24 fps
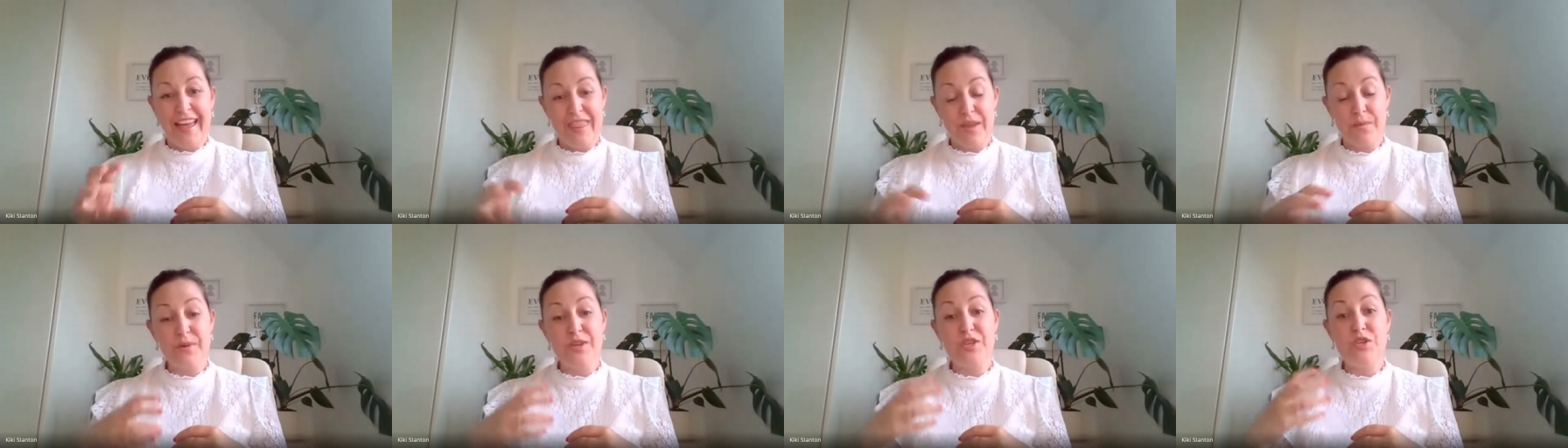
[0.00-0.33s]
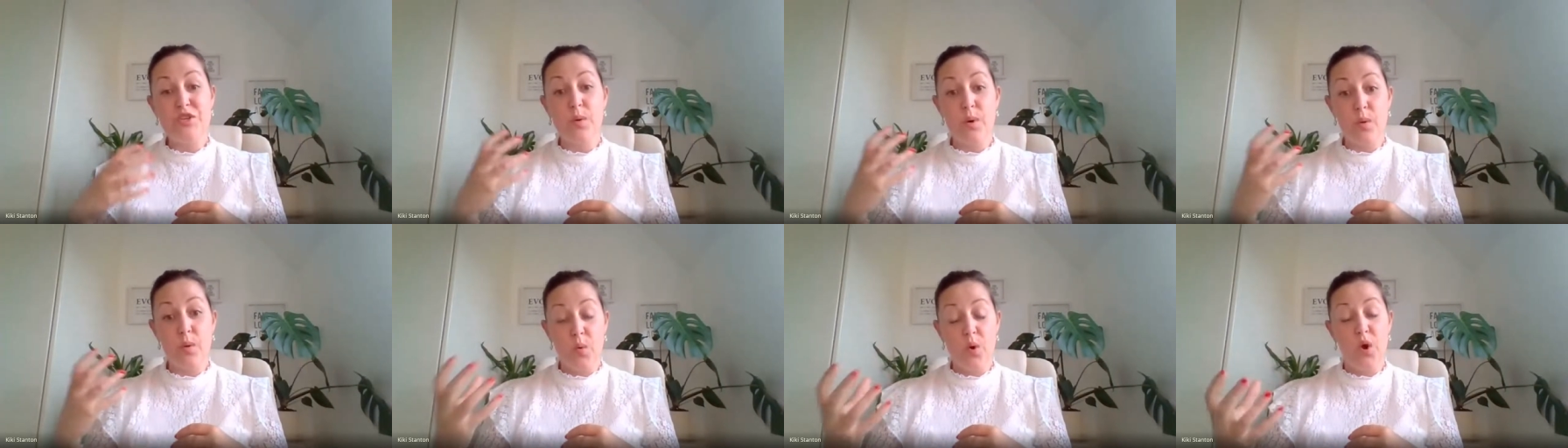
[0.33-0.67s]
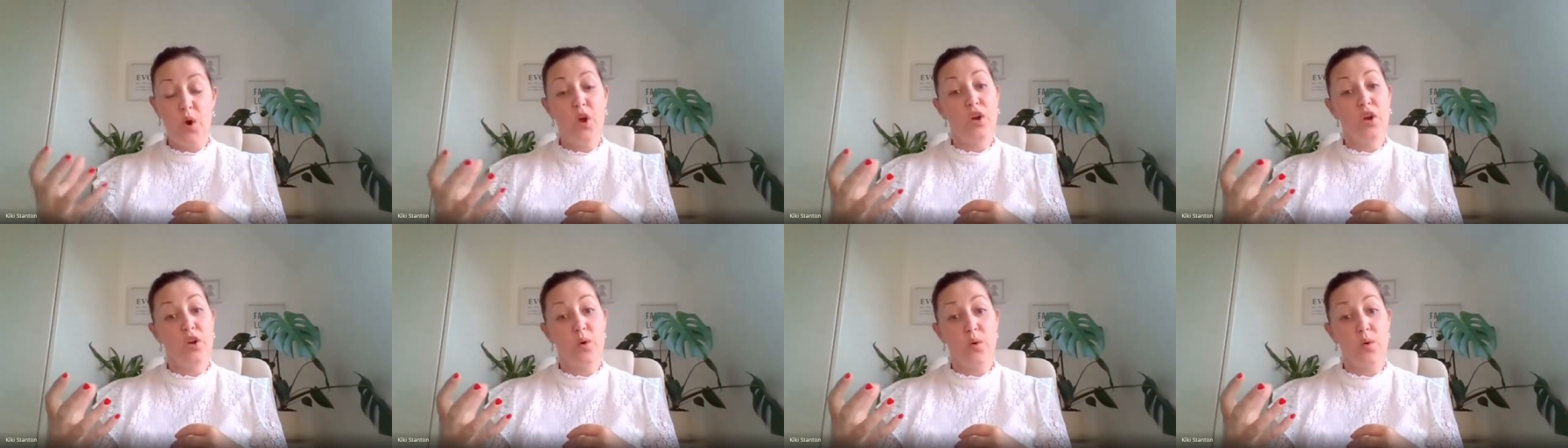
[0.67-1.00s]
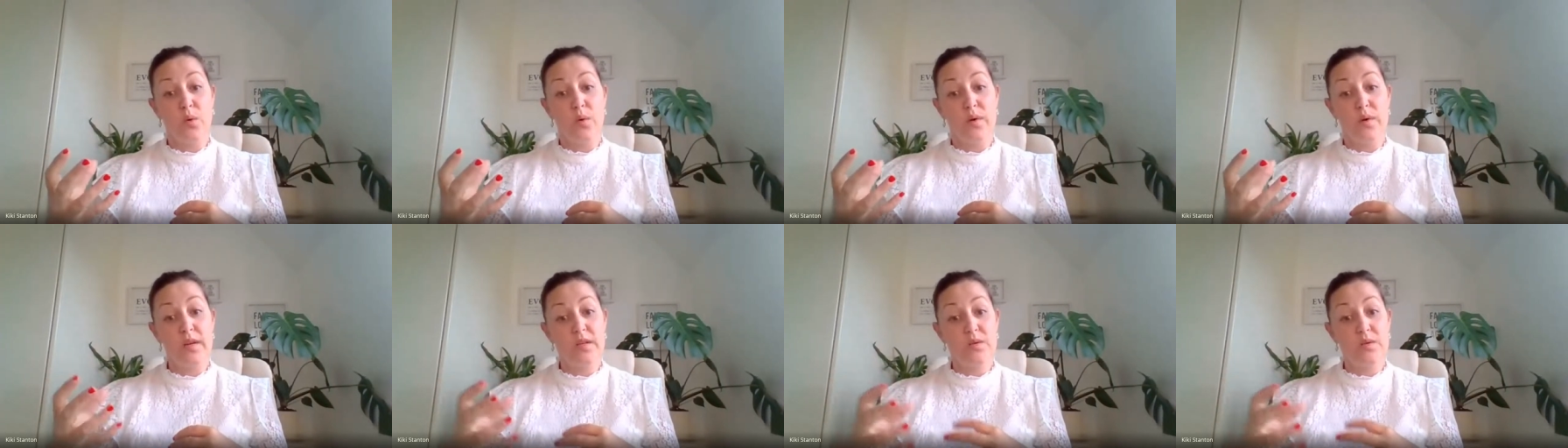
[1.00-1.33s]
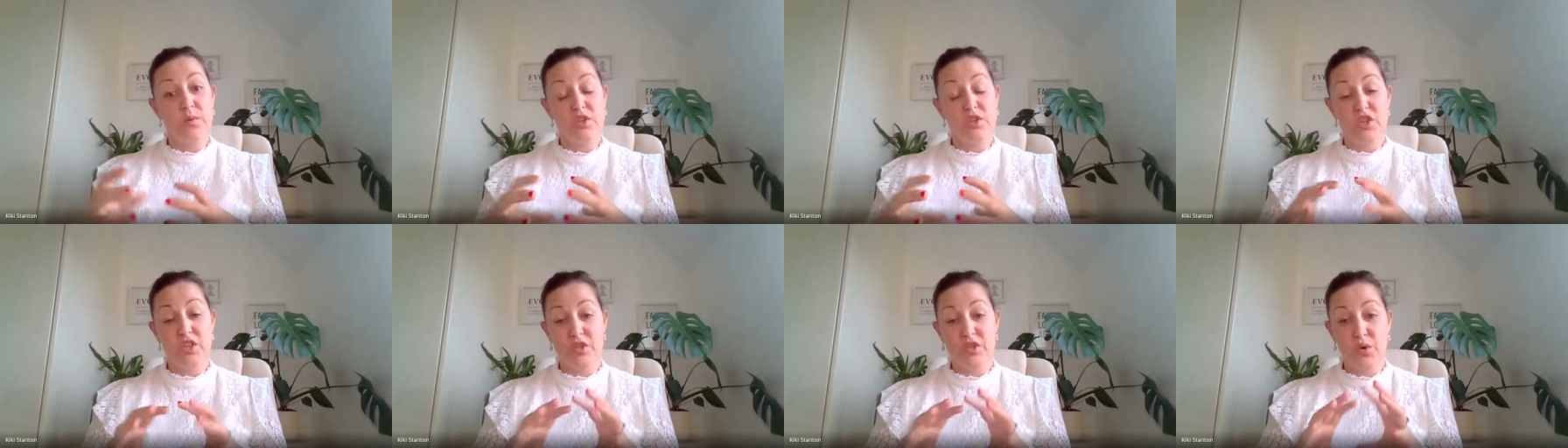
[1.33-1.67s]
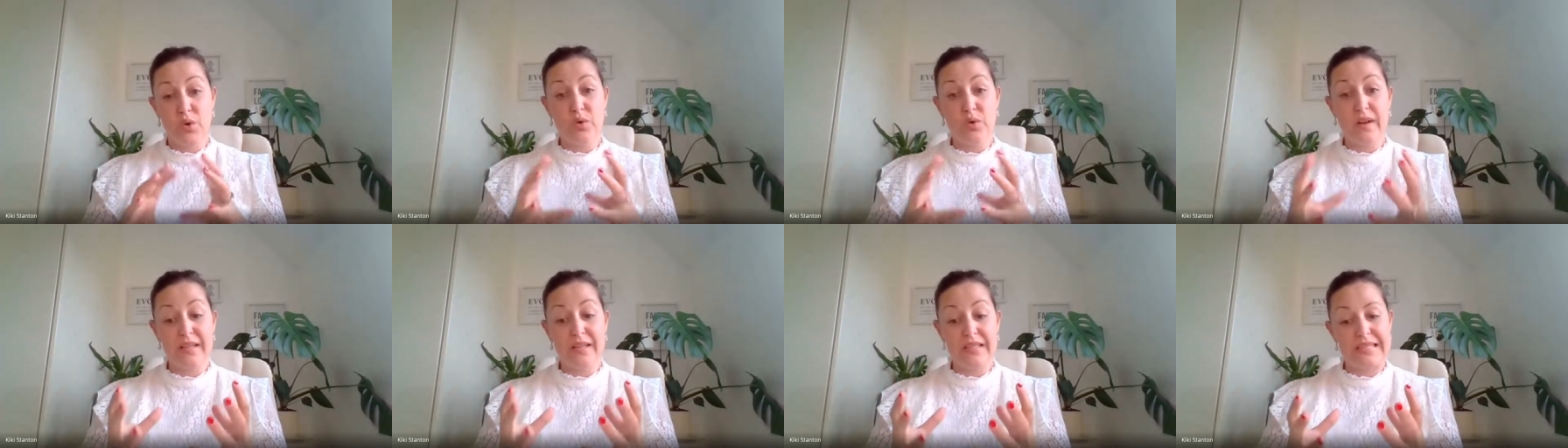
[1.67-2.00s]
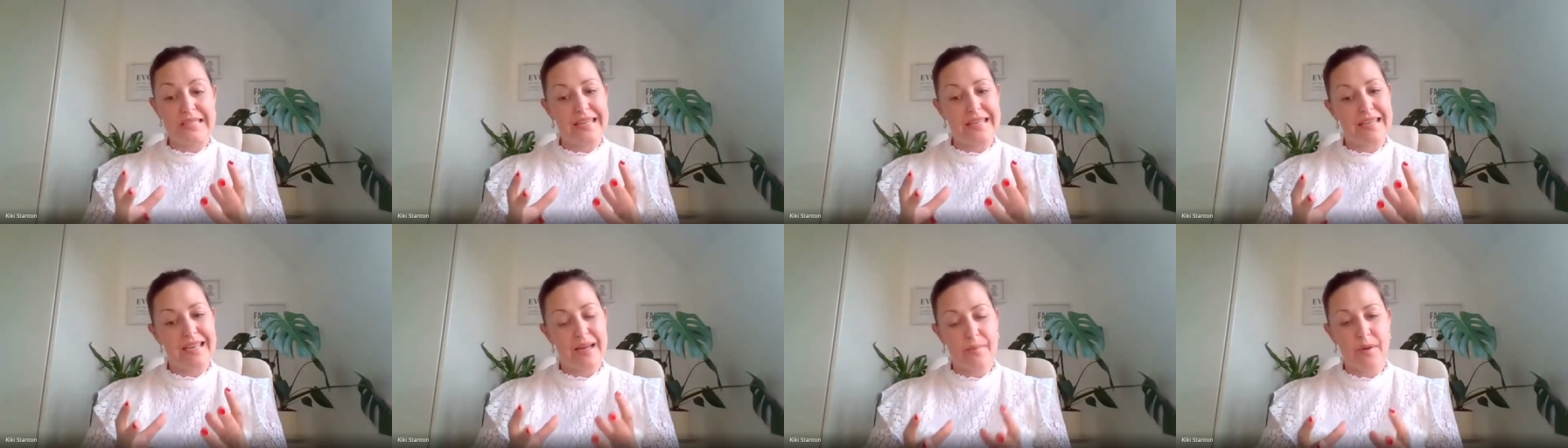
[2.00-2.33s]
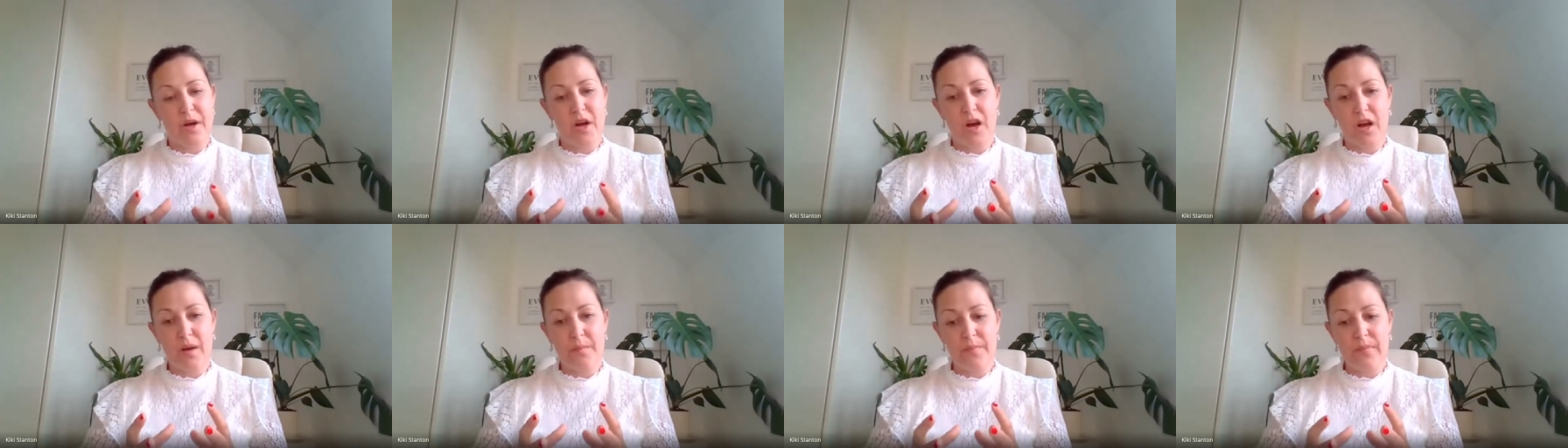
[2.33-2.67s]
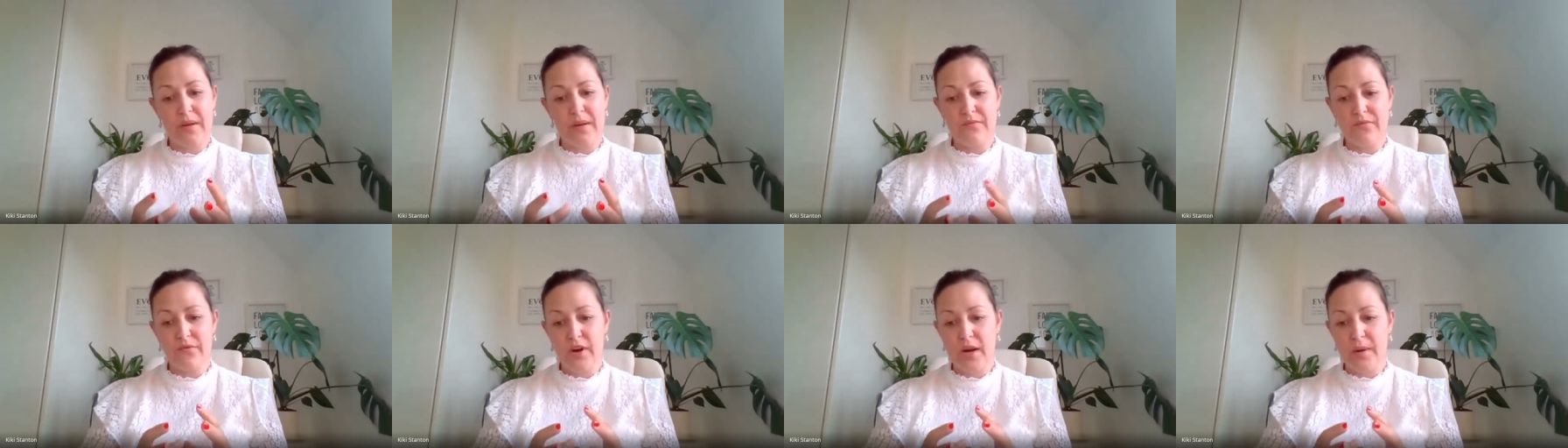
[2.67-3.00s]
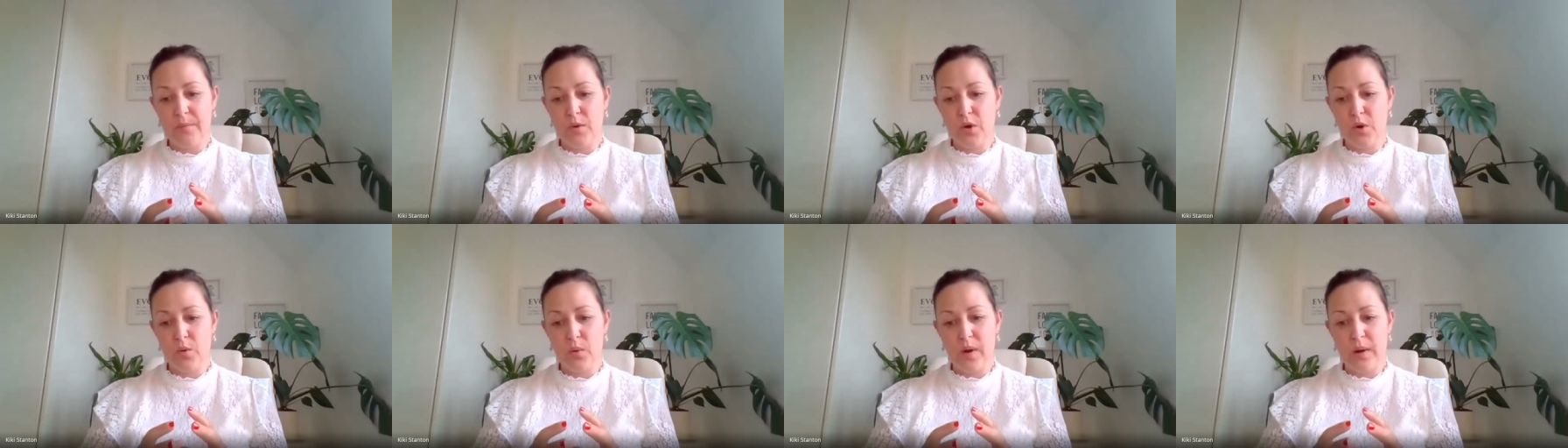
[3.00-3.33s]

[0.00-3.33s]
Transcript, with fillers: and then we do a work audit, which is called our Syncing Up Heartbeat framework,